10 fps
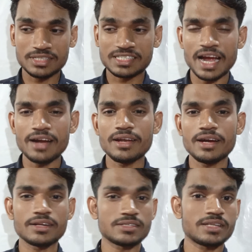inside
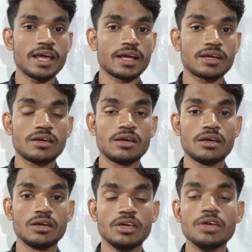that stack,
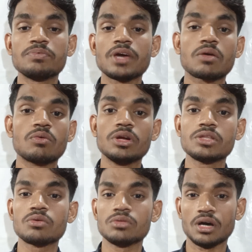if you are
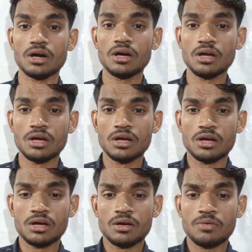going to the
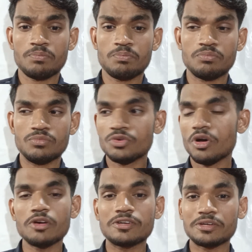
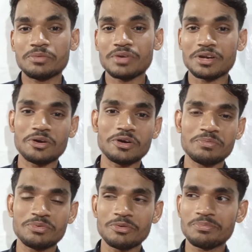not if you're not
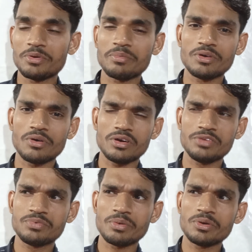if you
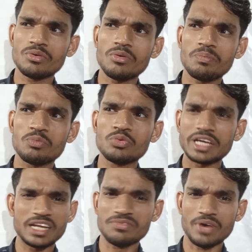have no put
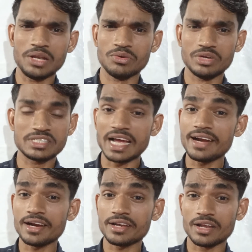any value
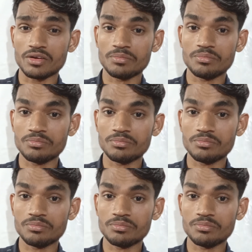inside that array,